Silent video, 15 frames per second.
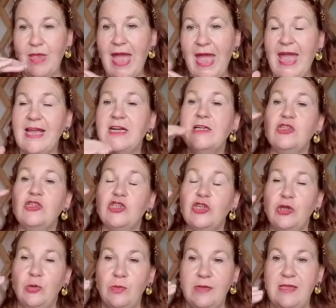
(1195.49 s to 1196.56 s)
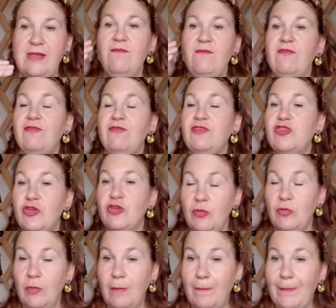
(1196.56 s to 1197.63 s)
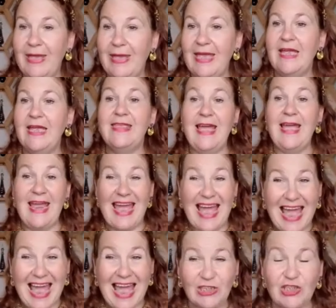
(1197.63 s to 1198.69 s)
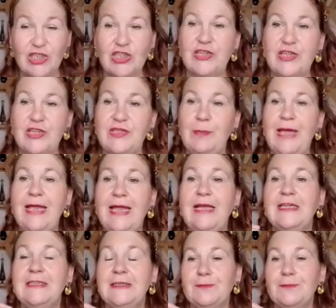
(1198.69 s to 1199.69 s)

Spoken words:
egg to nymph to bee, they hatch as a bee.